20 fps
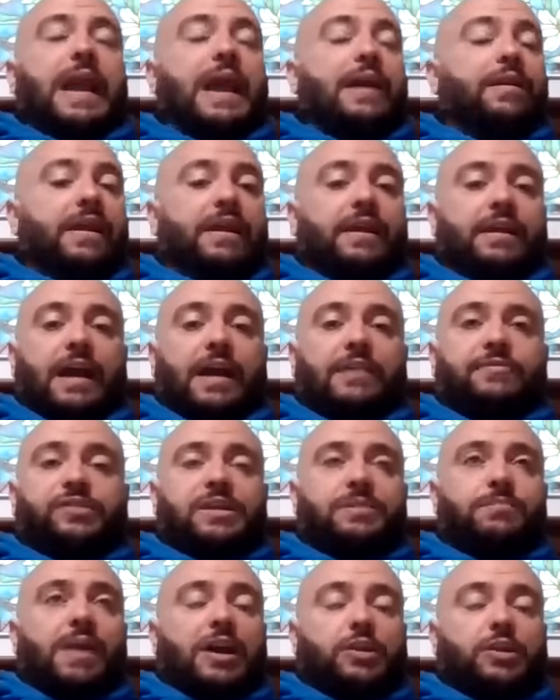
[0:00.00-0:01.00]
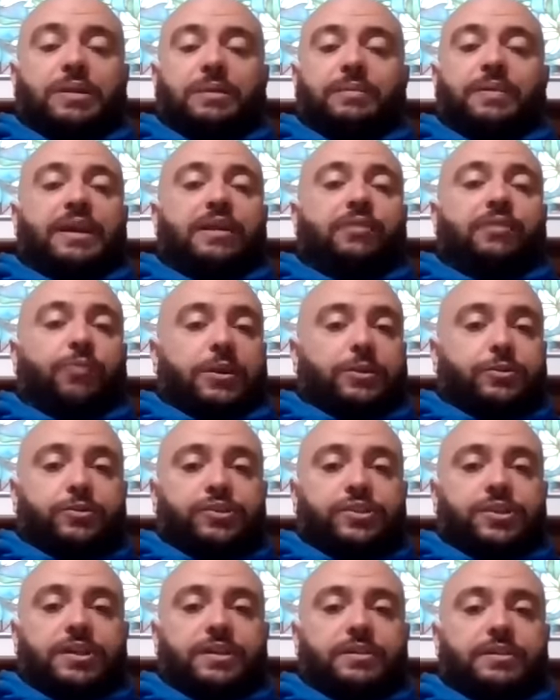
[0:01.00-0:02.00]

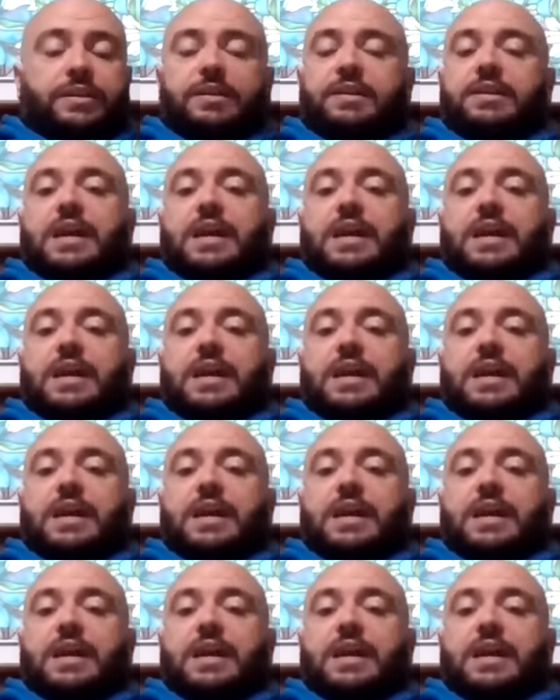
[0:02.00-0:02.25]
Richardson.